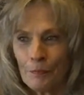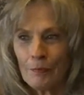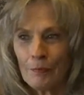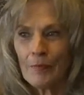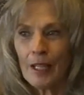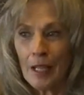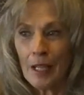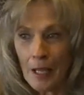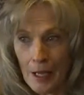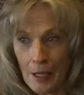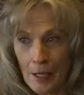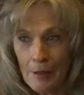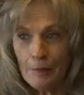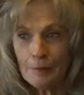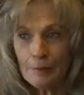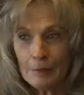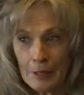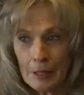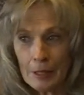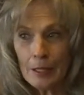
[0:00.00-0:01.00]
Okay?
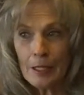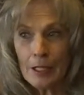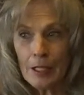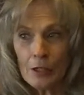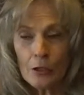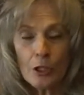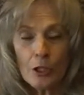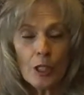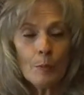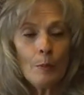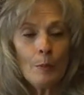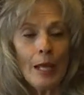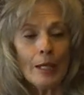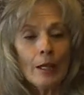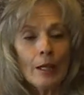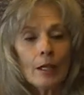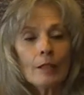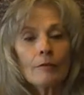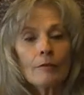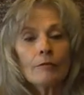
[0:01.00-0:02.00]
So you may
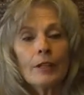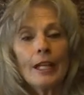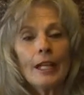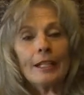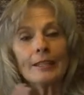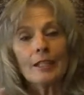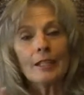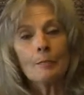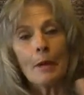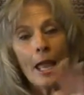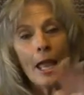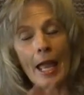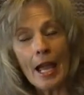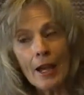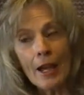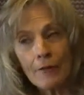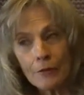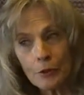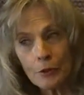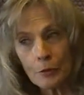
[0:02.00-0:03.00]
not have liked them
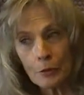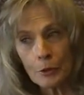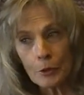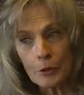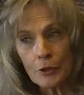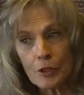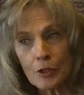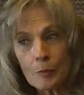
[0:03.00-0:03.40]
afterwards,